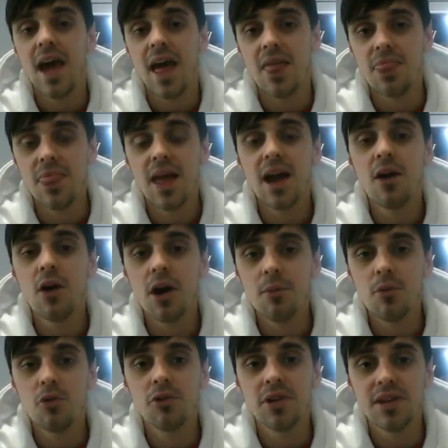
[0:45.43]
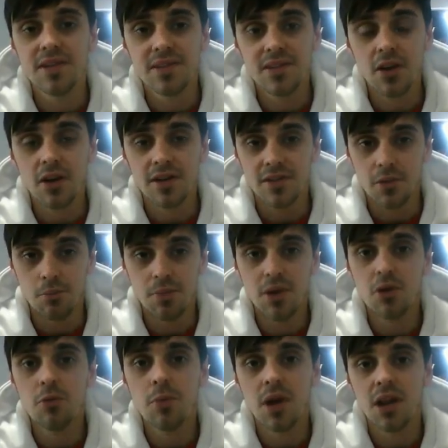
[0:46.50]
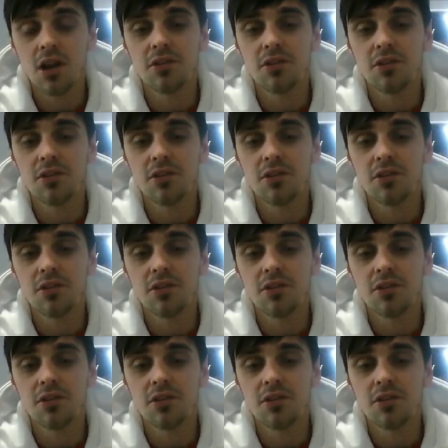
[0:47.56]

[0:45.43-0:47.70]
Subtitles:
and now I'm already started to build my